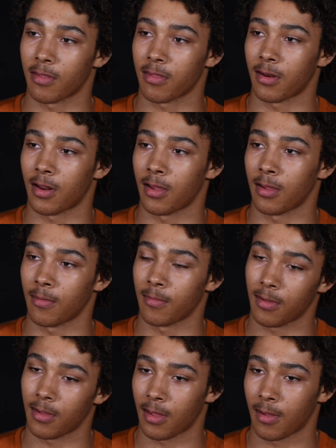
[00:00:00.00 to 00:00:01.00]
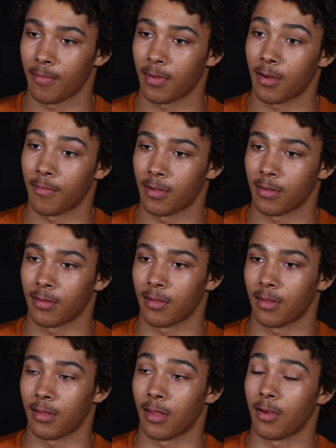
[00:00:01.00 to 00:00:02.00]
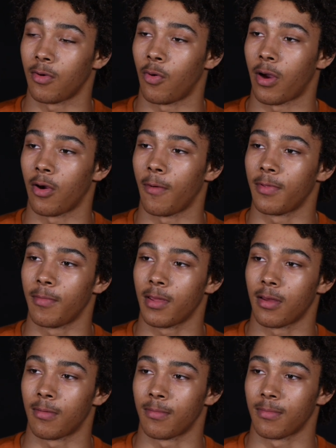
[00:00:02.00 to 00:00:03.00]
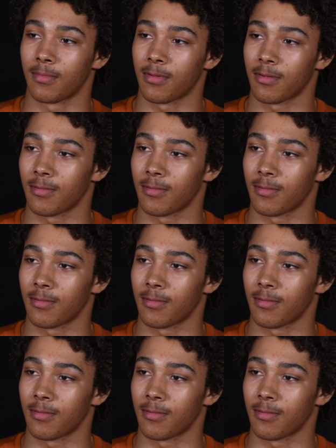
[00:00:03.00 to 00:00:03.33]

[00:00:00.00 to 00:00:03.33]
the person I am becoming and who I hope to become.